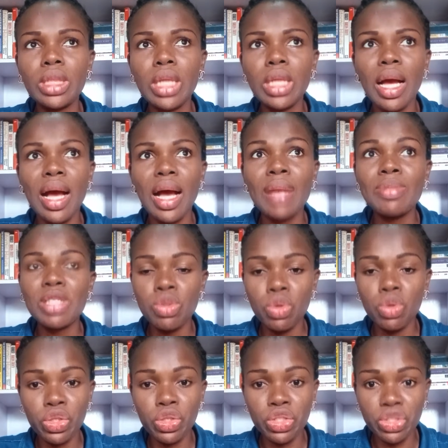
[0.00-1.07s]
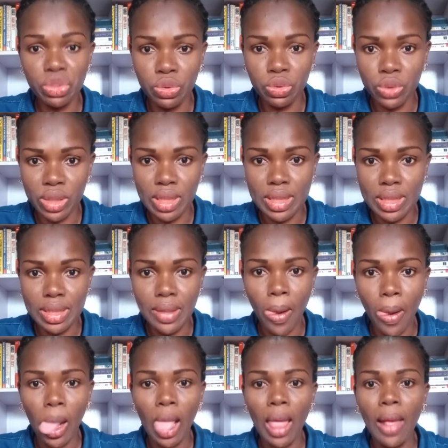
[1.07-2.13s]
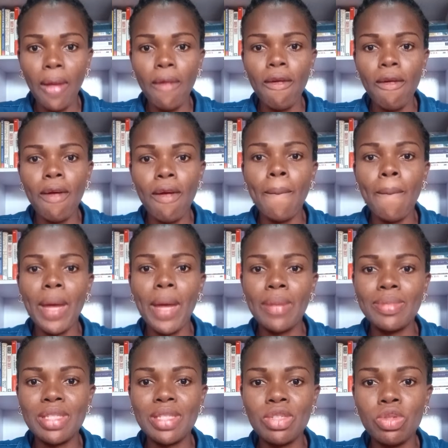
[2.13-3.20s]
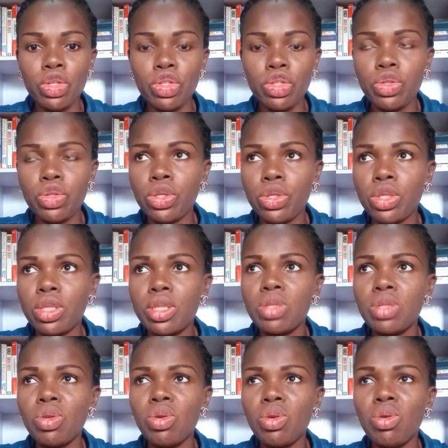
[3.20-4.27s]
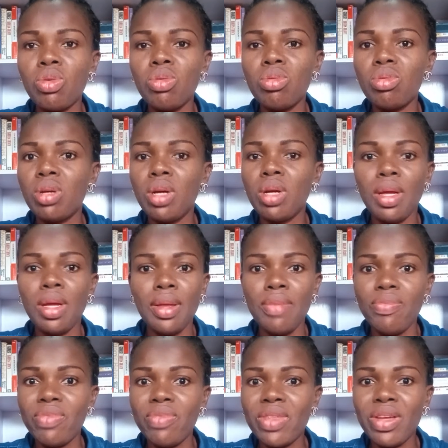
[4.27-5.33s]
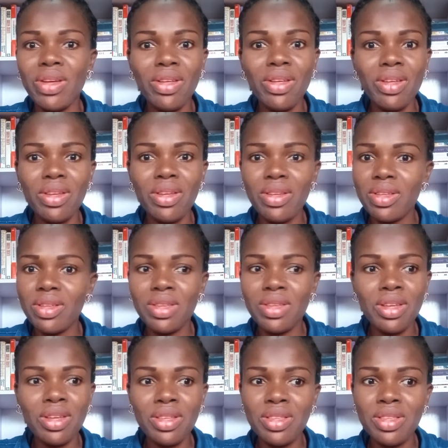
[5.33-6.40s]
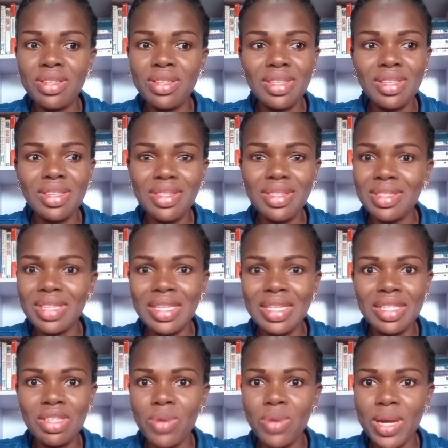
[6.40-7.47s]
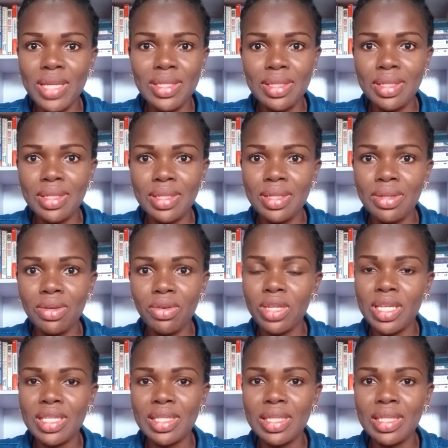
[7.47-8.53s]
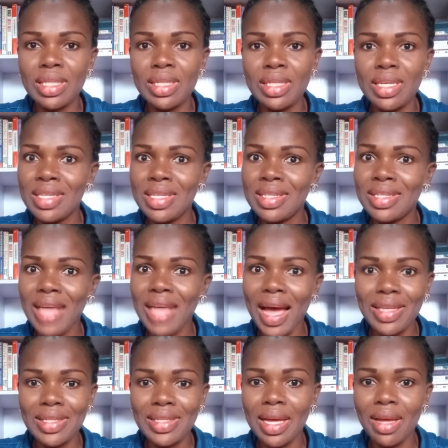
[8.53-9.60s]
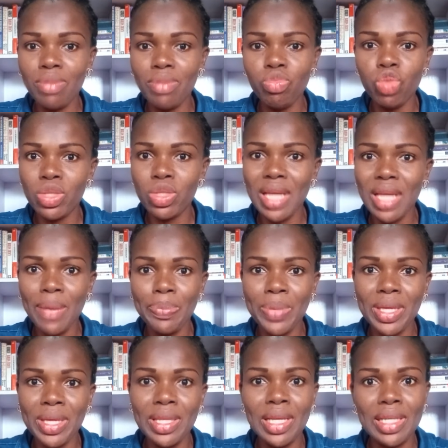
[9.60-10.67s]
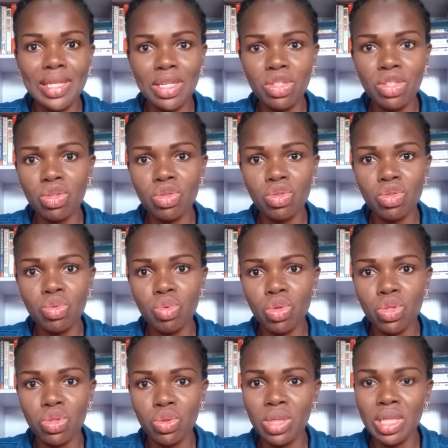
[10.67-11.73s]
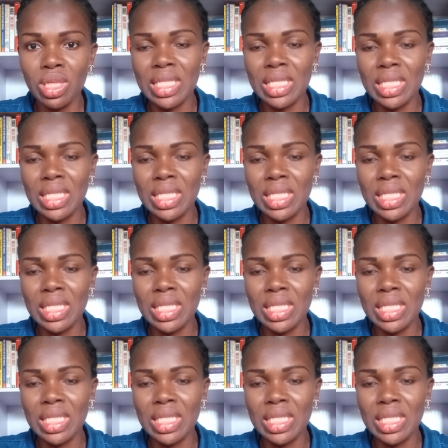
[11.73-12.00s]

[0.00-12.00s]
I'm still going to do it. I'm still going to do it. So the this thing is crazy. Honestly, it's high time you start paying attention to what you eat.